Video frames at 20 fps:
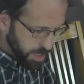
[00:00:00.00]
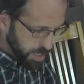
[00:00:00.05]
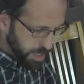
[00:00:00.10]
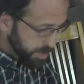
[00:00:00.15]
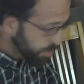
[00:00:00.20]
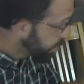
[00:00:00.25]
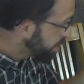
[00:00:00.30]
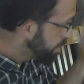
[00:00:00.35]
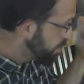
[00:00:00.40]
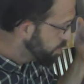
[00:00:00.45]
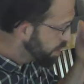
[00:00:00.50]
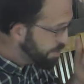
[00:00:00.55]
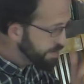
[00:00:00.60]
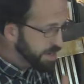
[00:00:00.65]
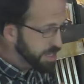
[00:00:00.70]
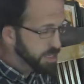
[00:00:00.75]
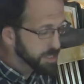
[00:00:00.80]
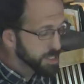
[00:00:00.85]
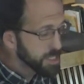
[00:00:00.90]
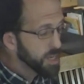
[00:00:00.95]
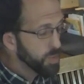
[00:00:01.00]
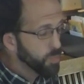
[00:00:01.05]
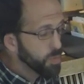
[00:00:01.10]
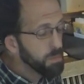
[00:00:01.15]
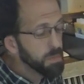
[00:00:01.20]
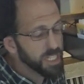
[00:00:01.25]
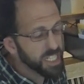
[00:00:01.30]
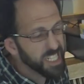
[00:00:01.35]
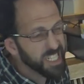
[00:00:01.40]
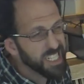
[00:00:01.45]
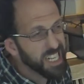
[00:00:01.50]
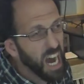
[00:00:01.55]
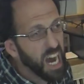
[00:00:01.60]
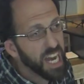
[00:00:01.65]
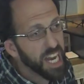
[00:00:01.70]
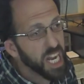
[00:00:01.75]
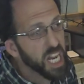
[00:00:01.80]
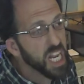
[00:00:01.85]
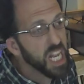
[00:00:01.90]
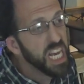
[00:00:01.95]
And what Ravenhill said, we must
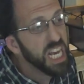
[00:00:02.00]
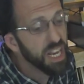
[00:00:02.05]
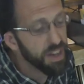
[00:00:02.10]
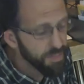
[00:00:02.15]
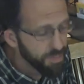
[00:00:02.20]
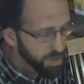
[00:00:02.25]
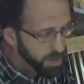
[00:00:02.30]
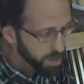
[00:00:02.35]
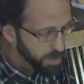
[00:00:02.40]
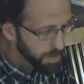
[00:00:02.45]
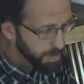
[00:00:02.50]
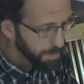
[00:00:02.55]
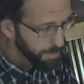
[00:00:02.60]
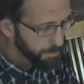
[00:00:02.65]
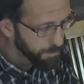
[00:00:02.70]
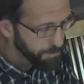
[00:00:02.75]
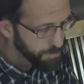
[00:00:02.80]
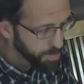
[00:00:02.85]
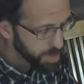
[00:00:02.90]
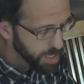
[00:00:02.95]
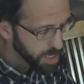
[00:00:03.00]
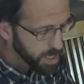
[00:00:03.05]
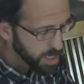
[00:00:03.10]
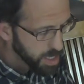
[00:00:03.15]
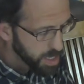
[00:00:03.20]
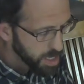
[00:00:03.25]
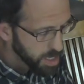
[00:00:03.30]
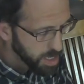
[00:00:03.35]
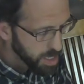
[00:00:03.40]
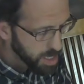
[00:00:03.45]
die to live.